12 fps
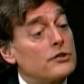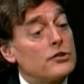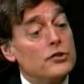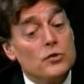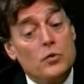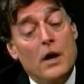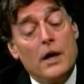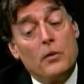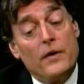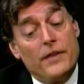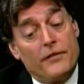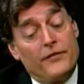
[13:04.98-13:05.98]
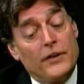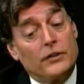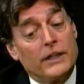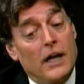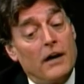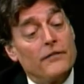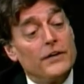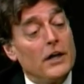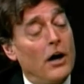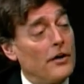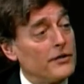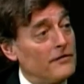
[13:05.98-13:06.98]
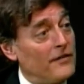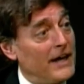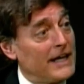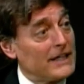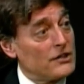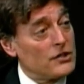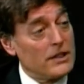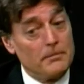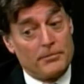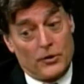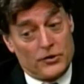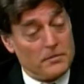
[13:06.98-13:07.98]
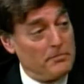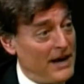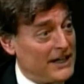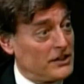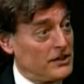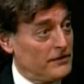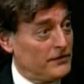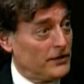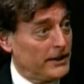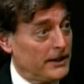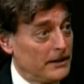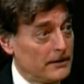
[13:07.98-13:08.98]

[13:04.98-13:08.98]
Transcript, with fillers: to in the filling of the other vacancy yeah. prospectively.